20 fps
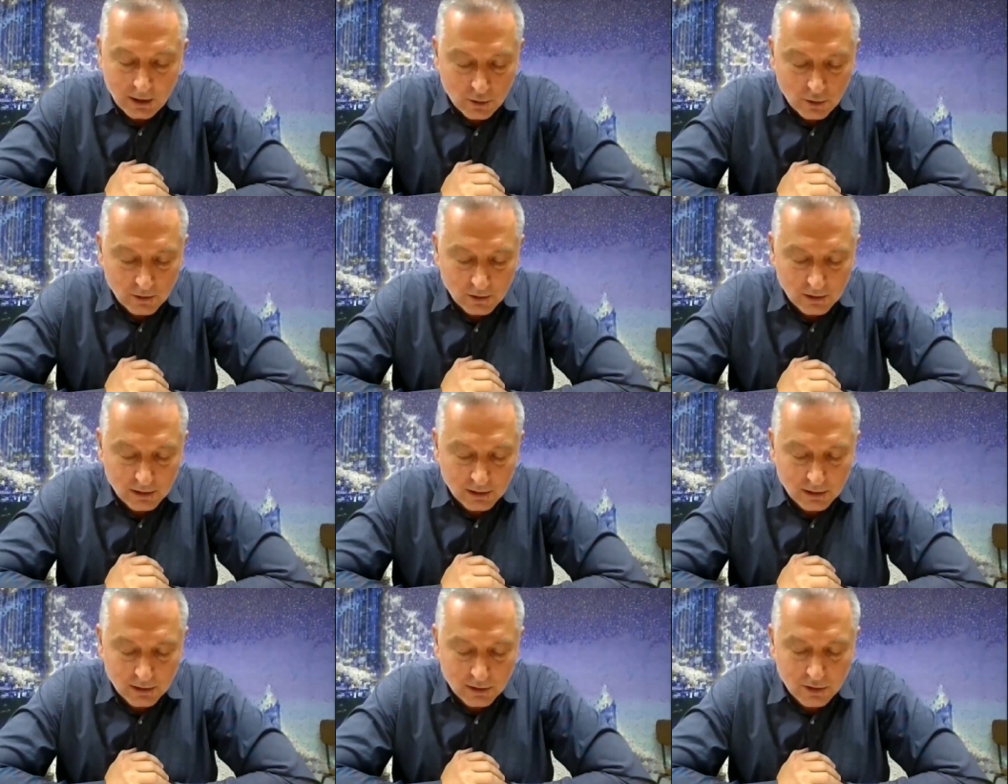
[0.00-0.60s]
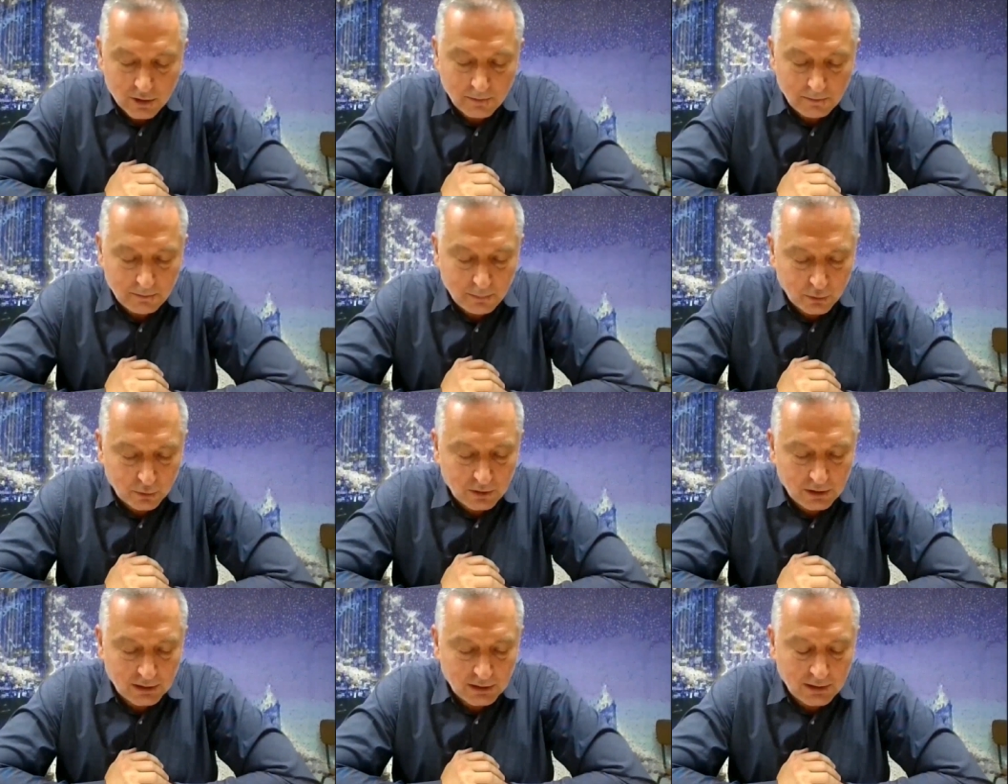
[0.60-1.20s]
Actually, she
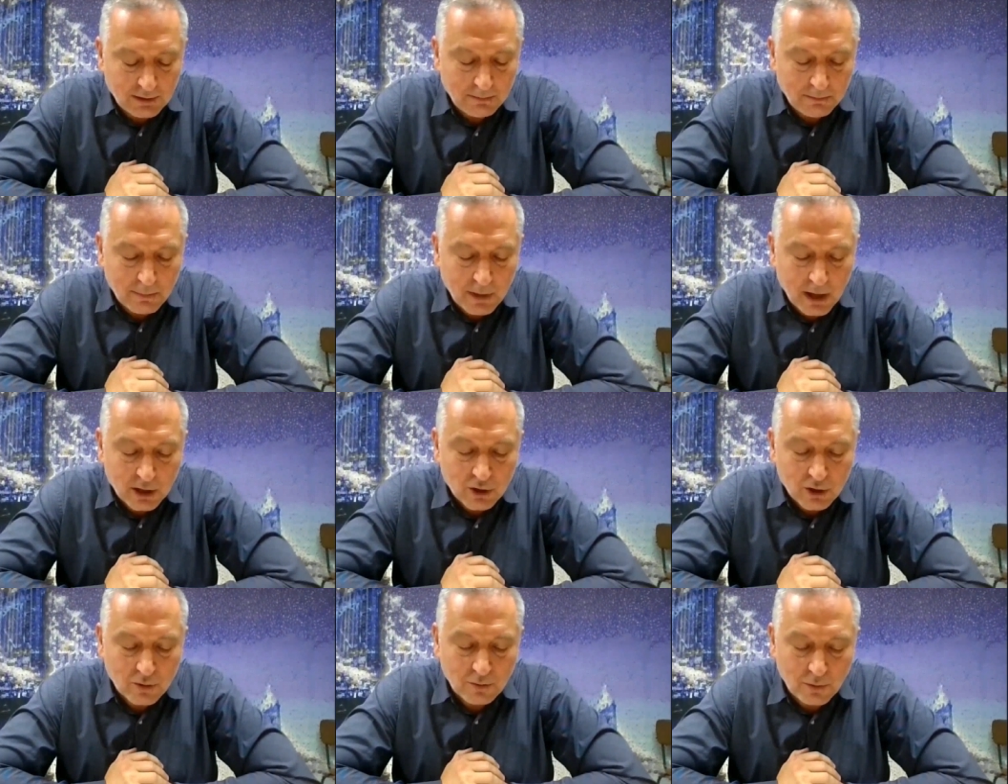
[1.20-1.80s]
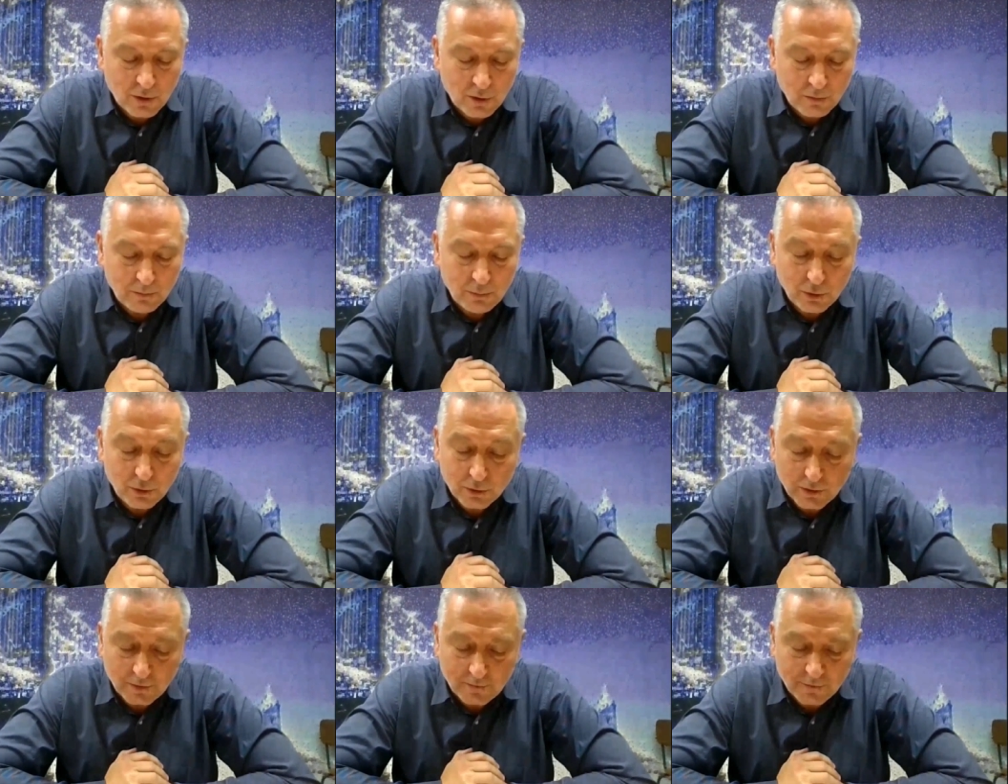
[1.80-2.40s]
put it much
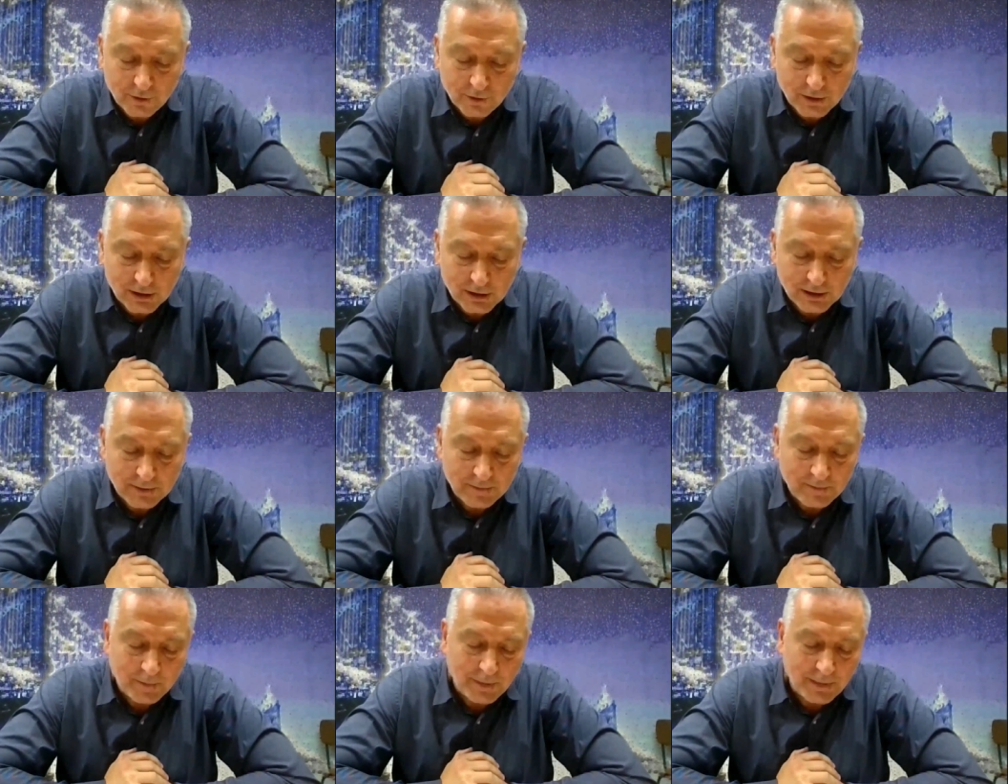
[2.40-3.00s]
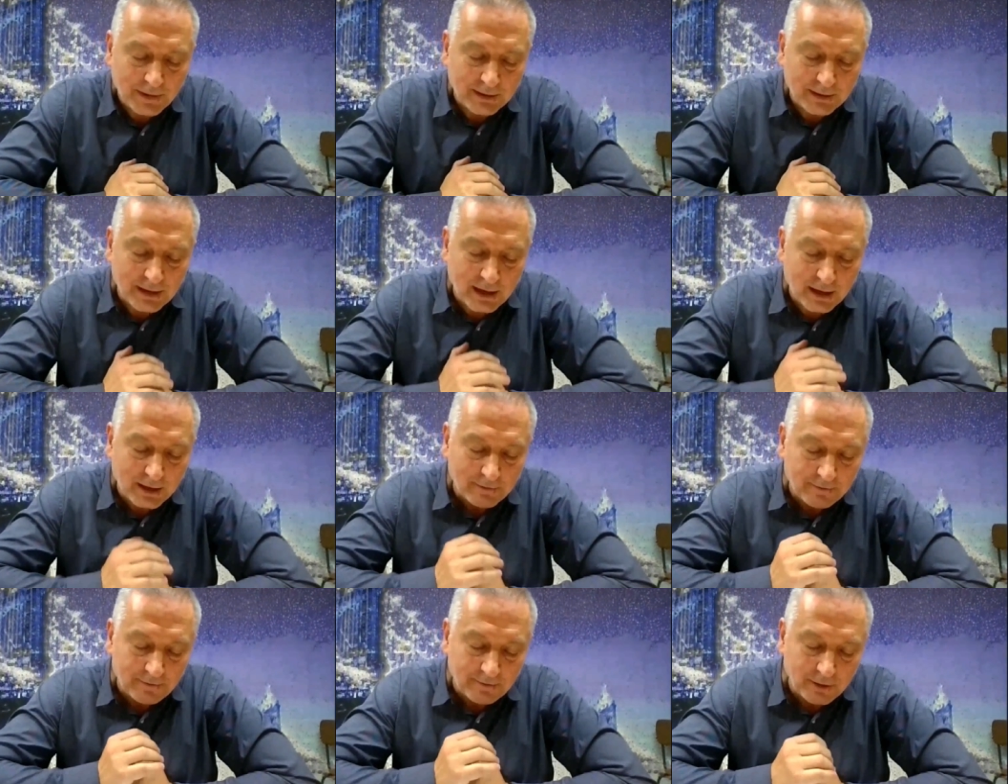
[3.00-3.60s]
more beautifully.
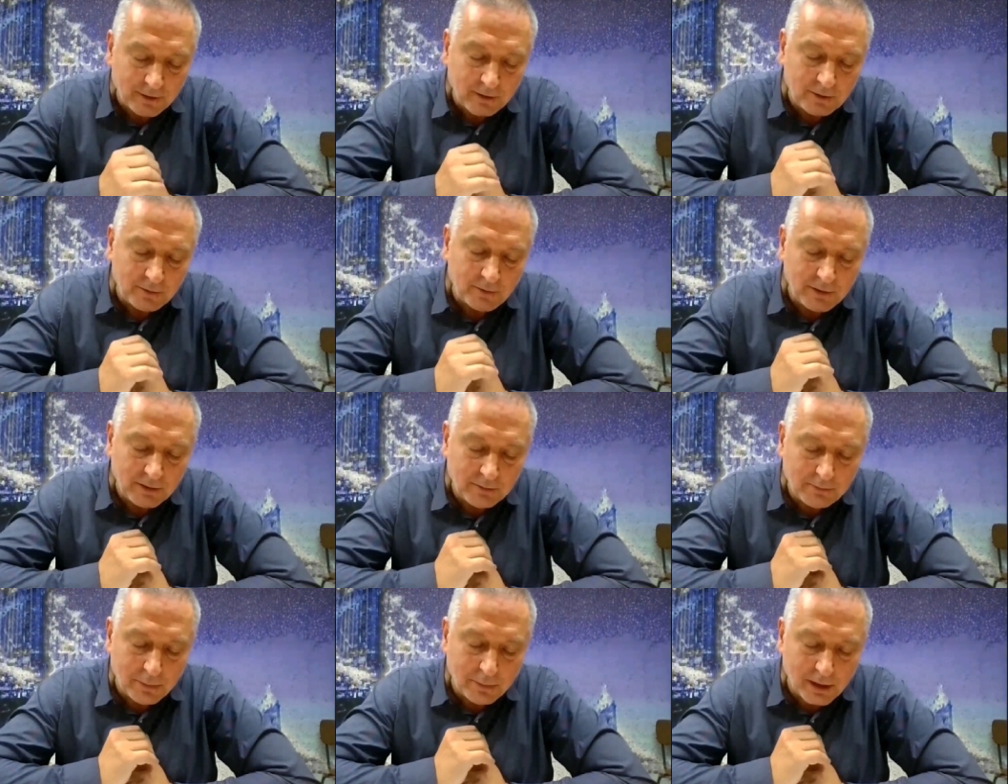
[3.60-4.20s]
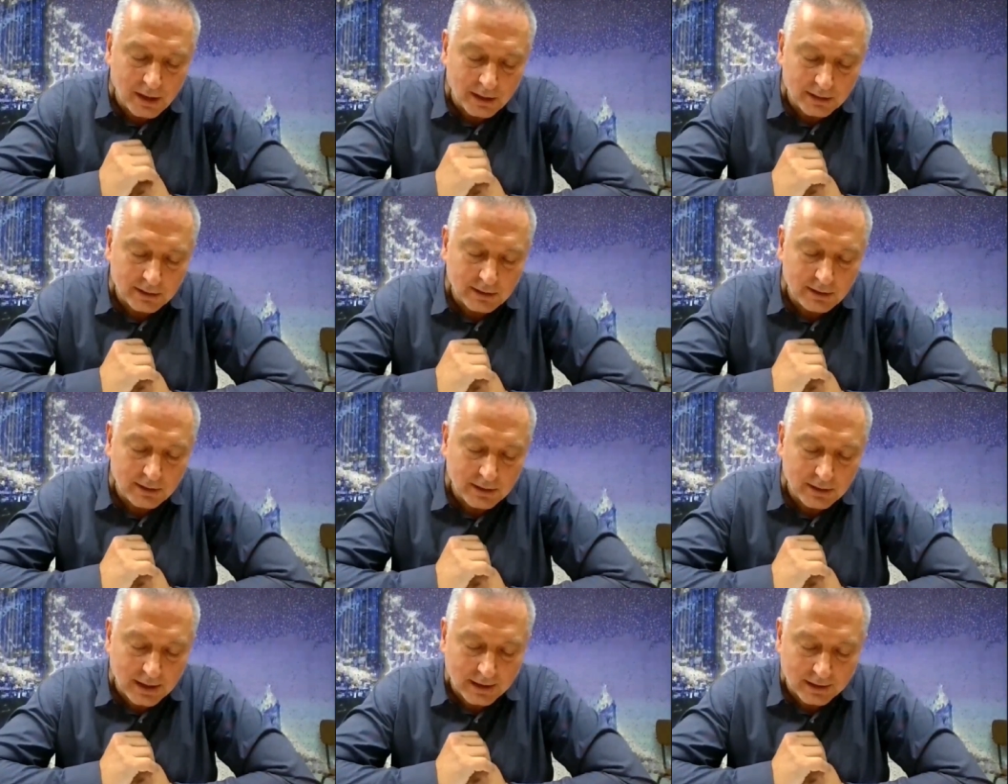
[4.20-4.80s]
They fill with
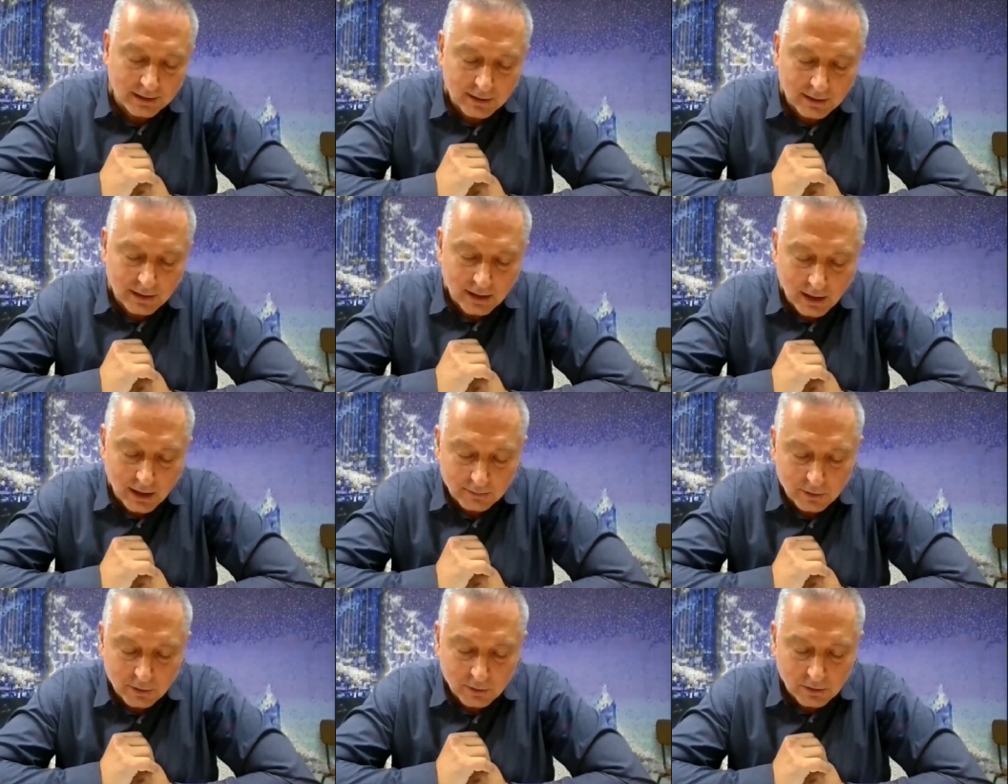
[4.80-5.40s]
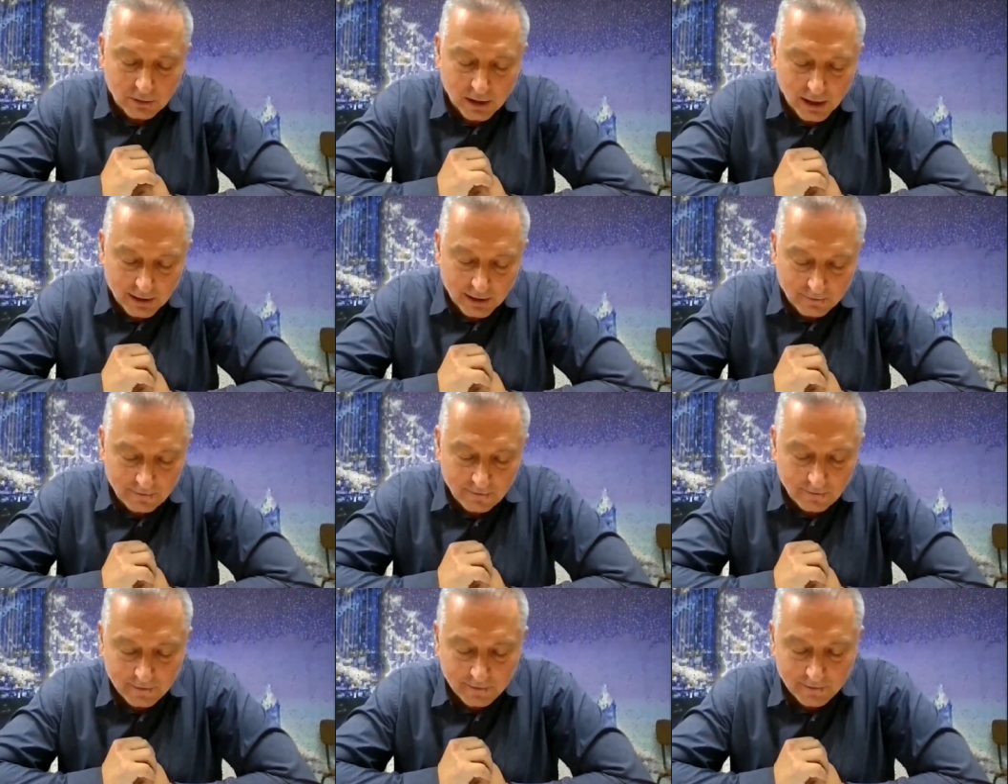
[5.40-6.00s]
blood and come to
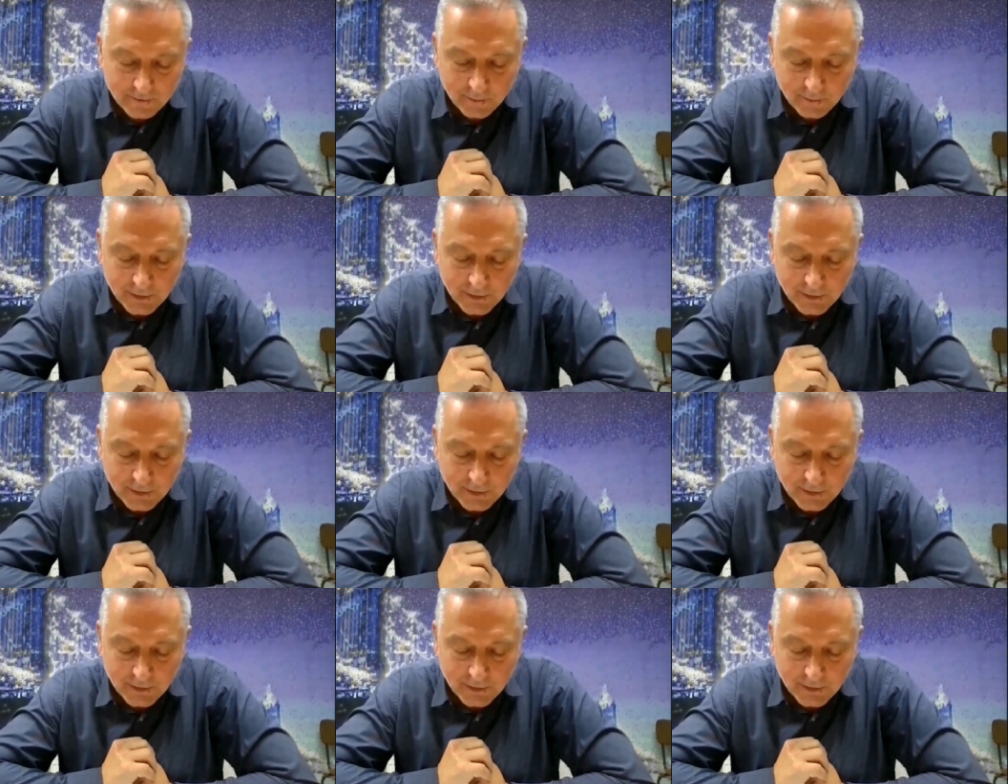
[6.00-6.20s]
life.